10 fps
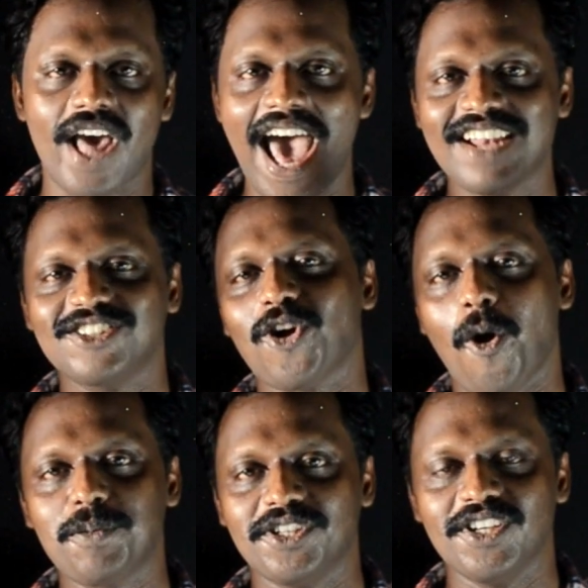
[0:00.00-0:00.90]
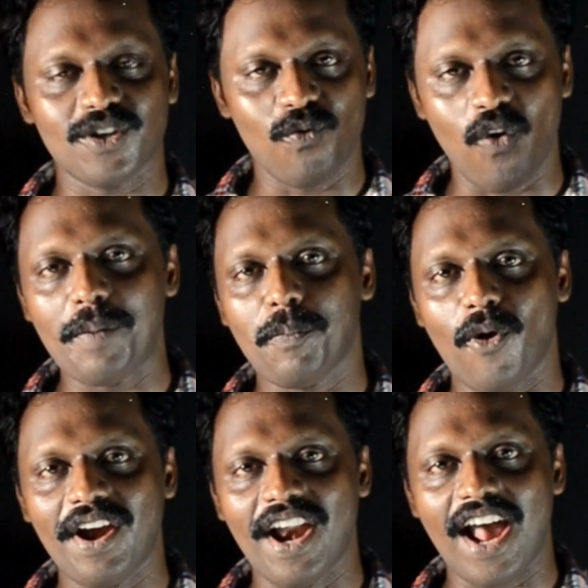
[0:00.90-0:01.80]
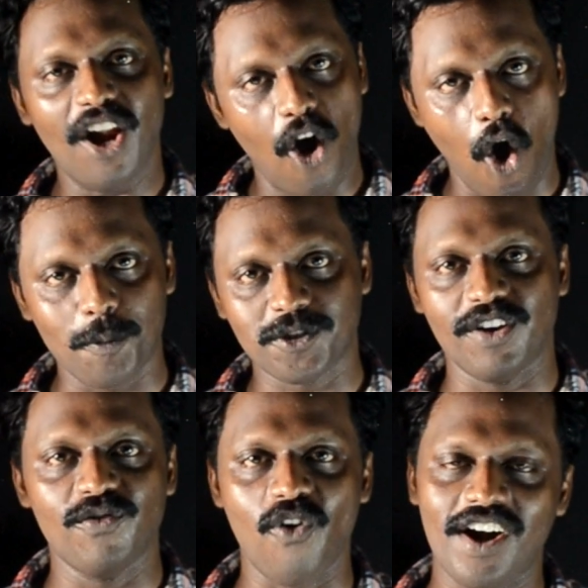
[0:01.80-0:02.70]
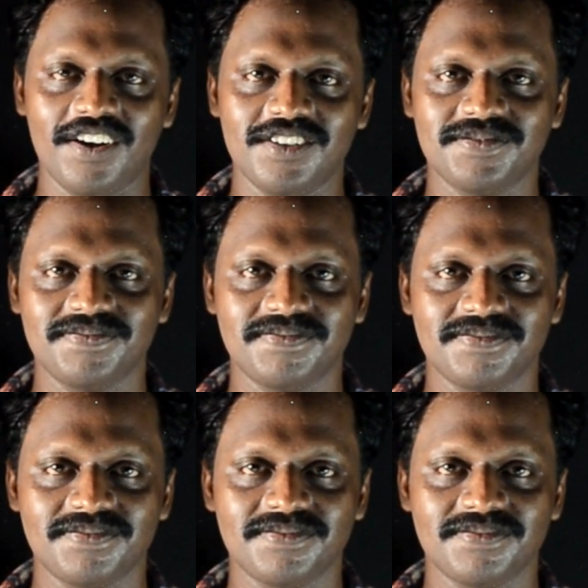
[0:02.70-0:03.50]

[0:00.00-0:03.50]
So the answer option is 1.9, option 1.